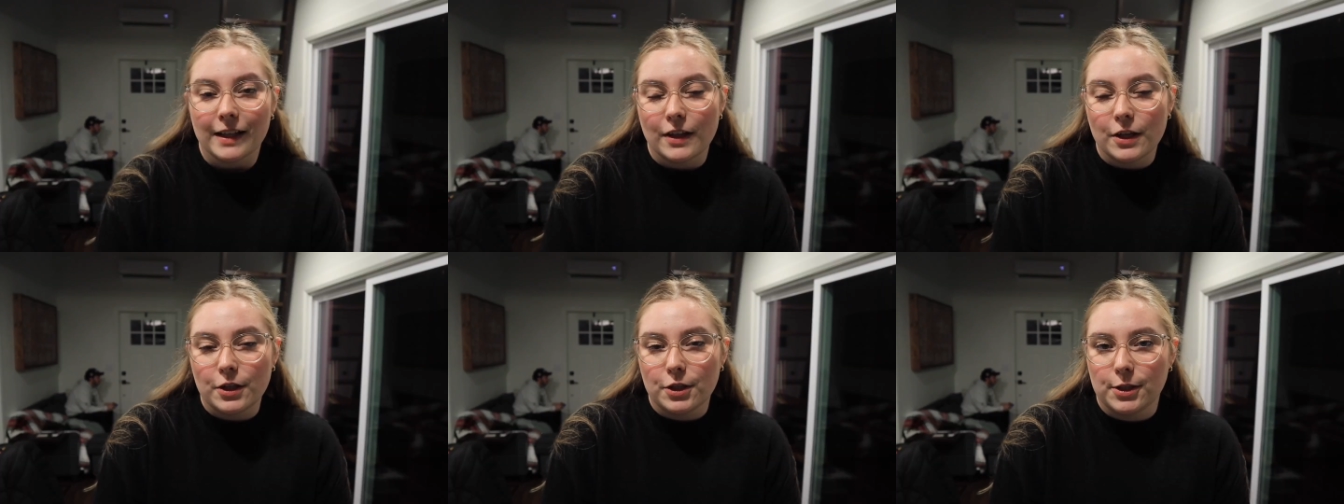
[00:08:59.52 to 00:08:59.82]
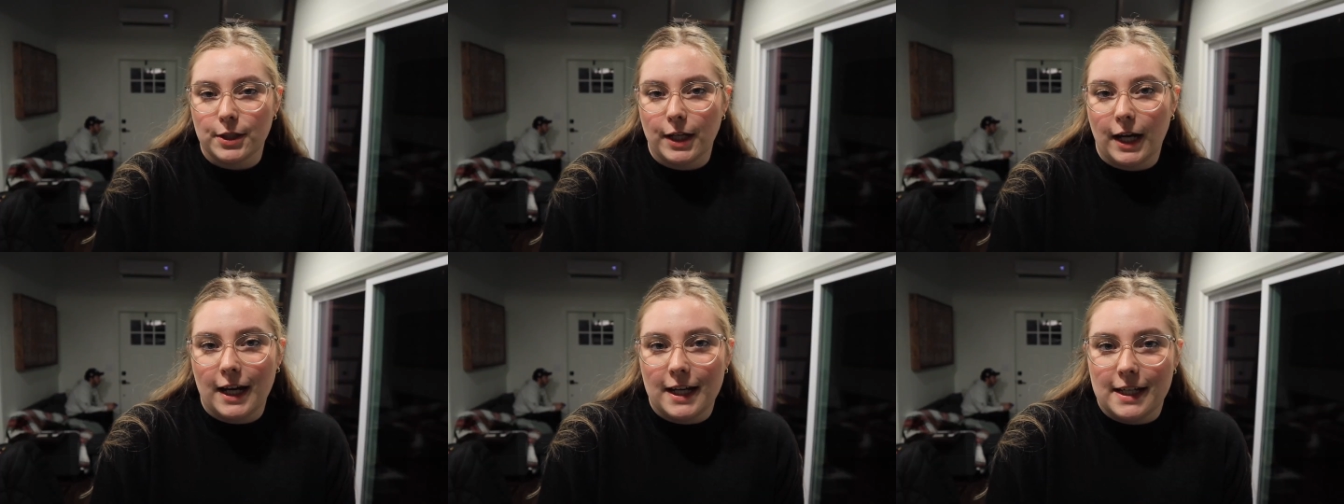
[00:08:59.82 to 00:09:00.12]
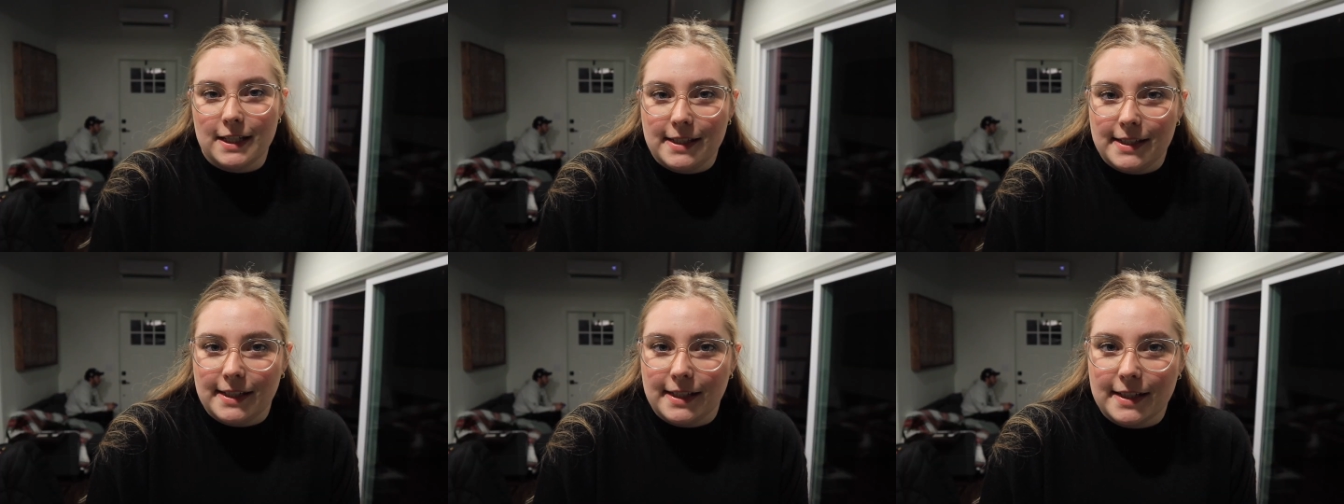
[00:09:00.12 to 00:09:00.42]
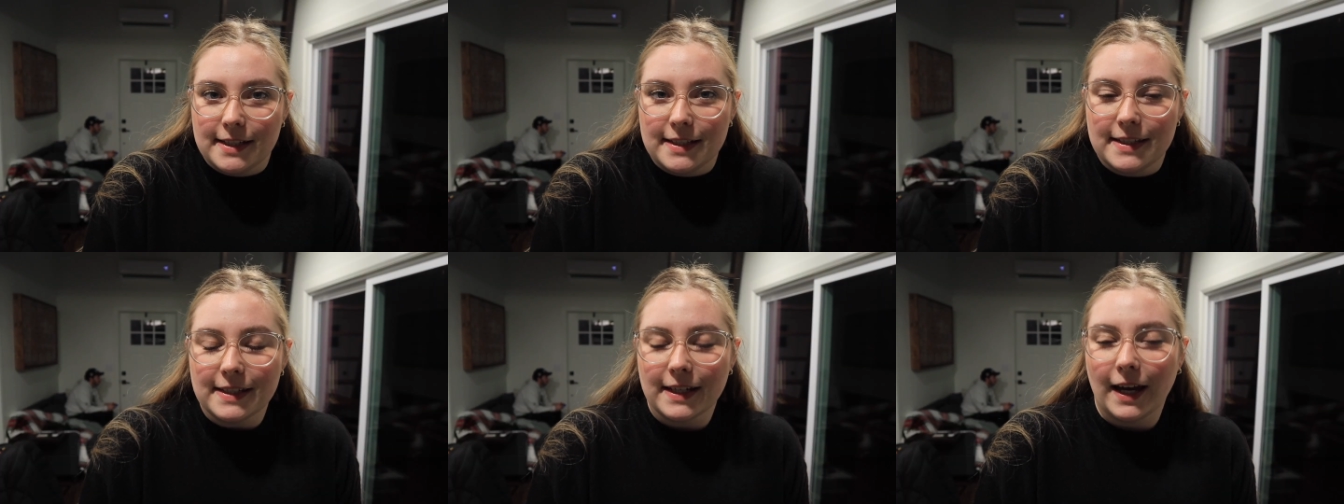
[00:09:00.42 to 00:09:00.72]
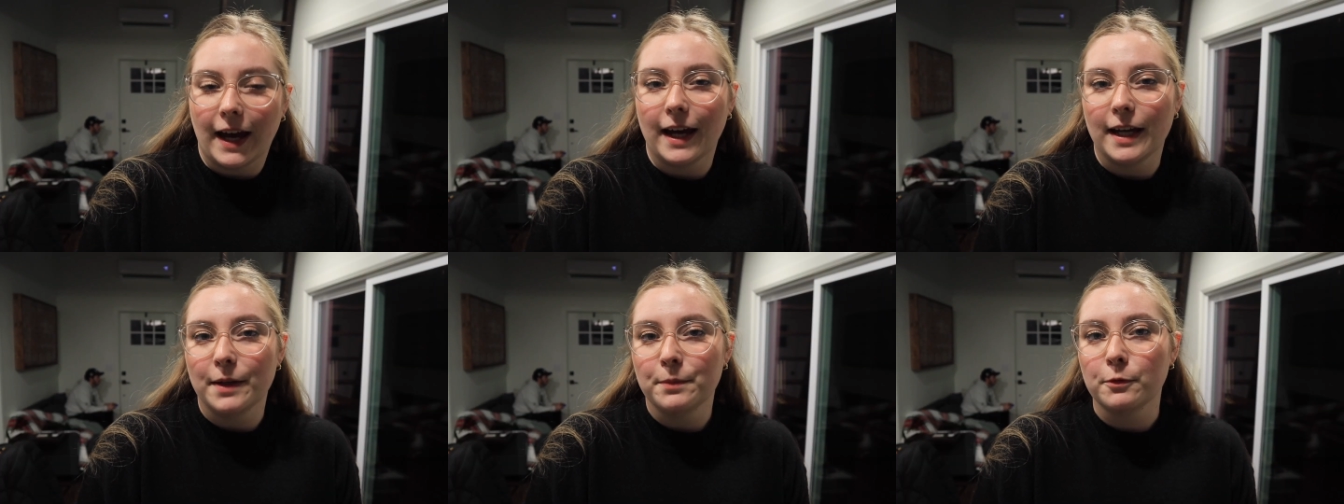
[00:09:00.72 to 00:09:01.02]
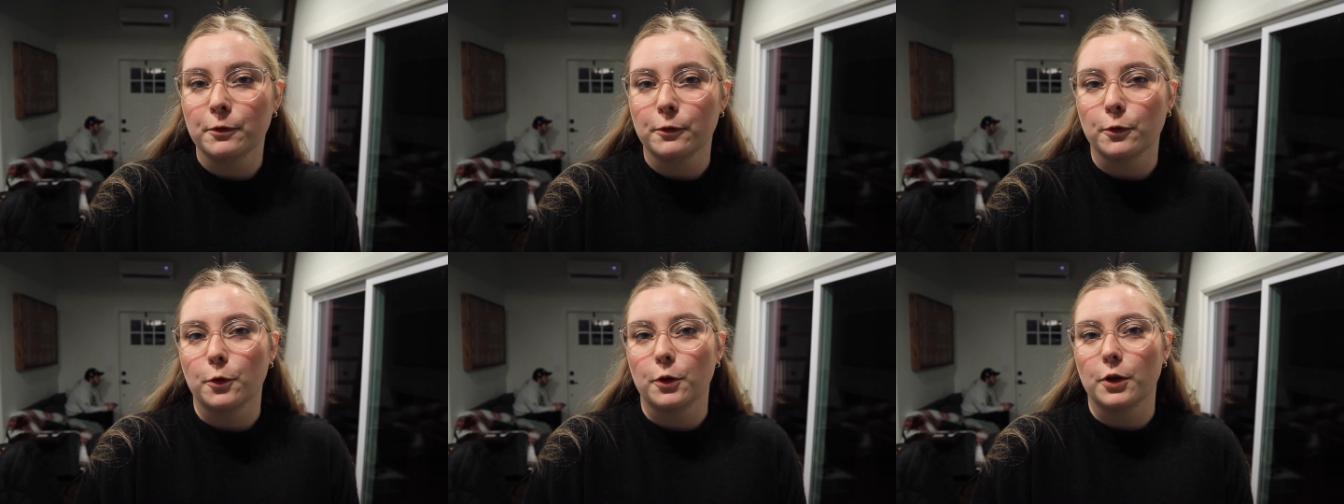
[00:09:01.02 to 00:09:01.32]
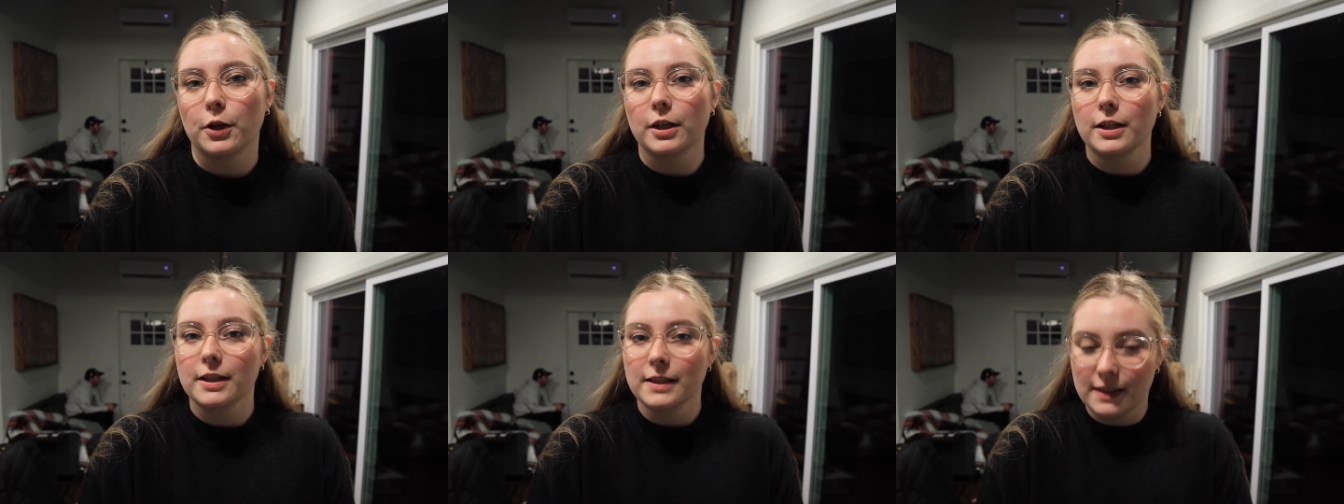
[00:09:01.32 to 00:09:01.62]
Hello you guys, it is time
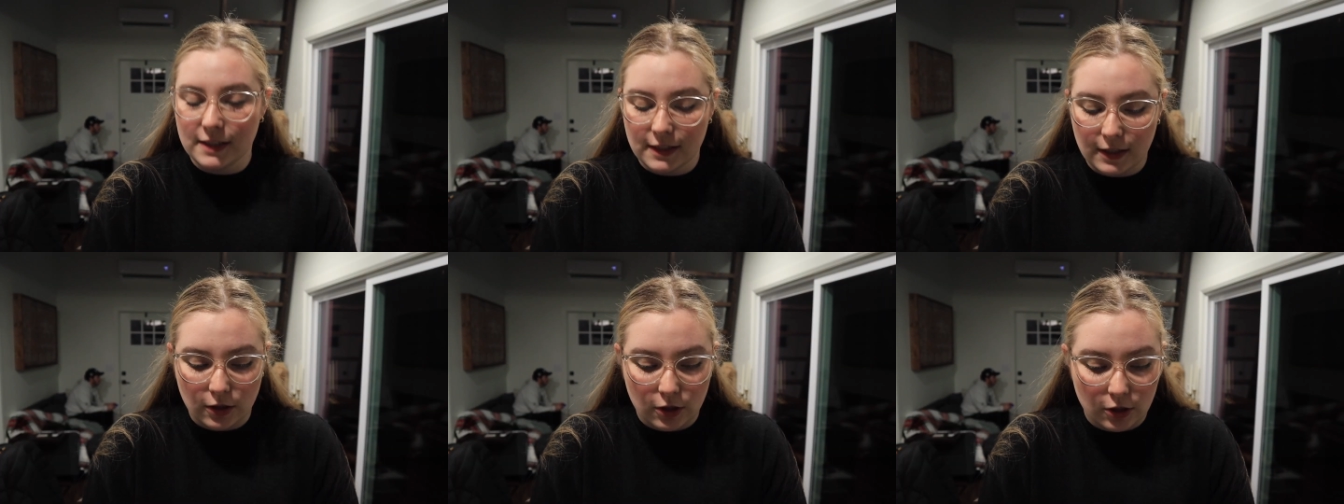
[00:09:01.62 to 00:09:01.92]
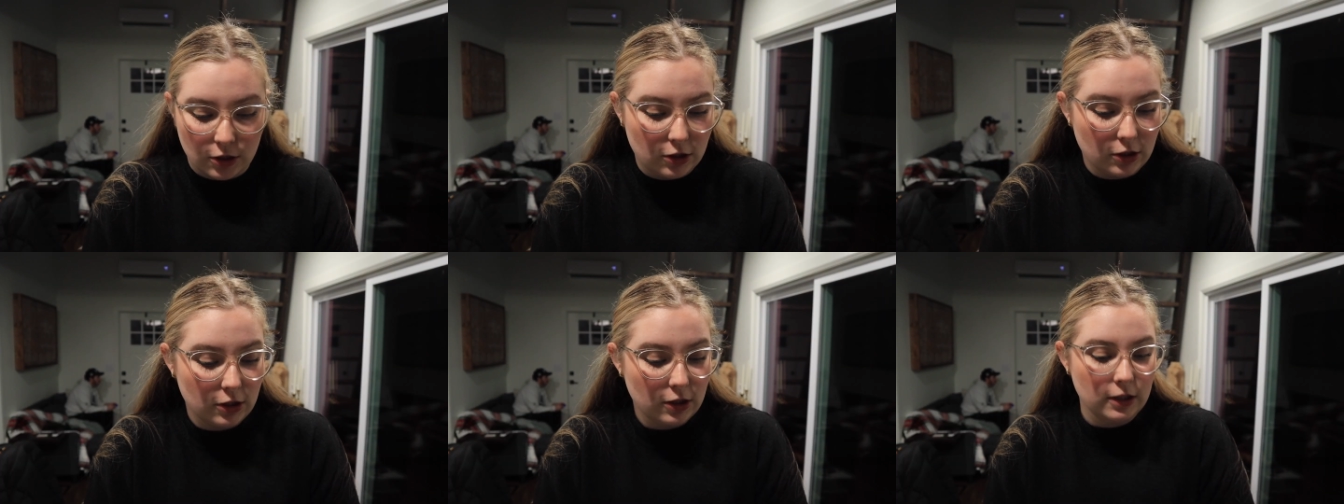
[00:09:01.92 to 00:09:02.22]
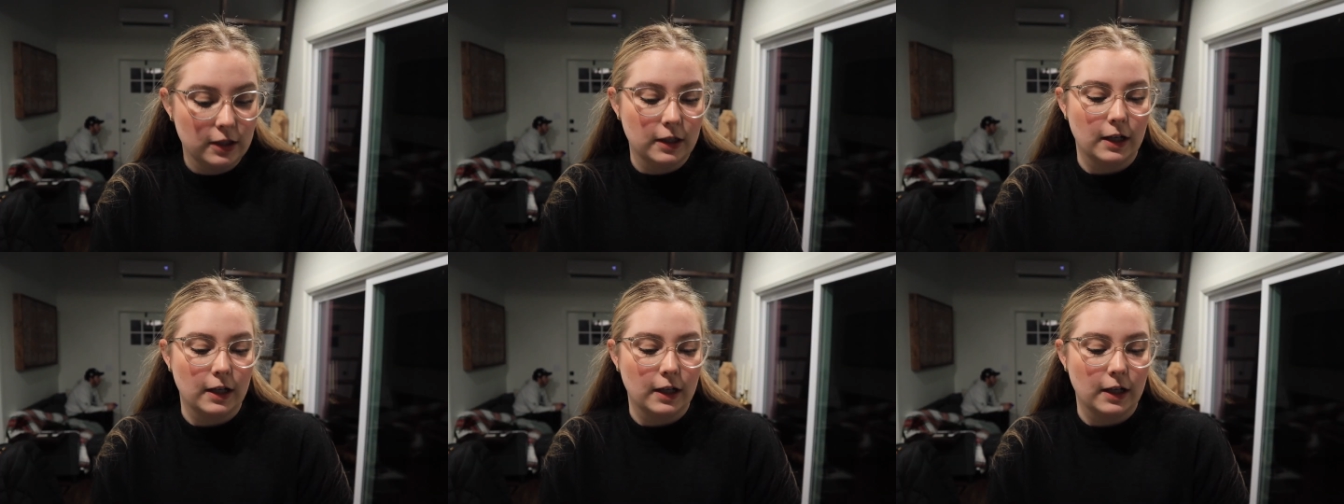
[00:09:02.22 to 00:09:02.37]
for dinner.